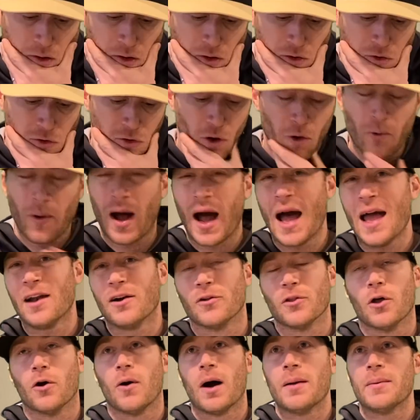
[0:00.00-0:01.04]
So, I
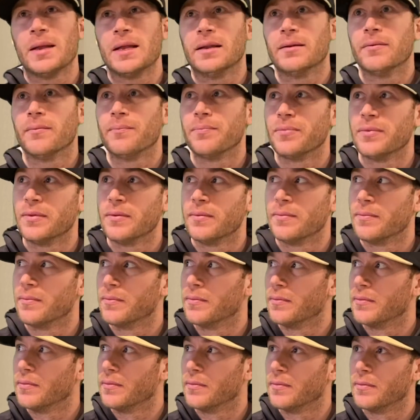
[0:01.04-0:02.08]
don't know. I mean,
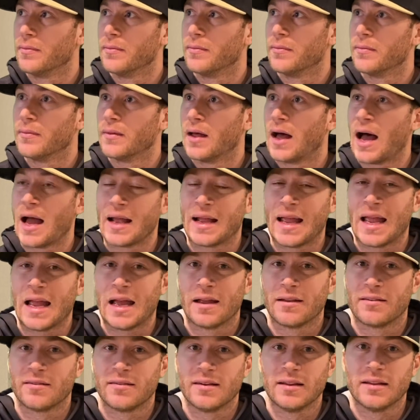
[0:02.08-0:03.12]
I
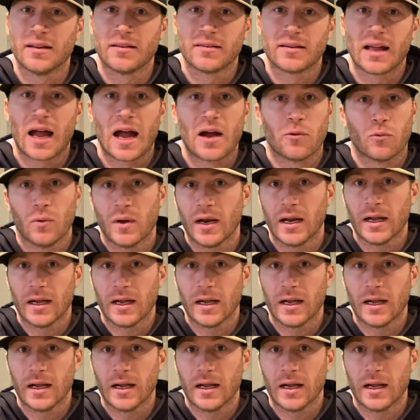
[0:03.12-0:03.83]
can't see this guy winning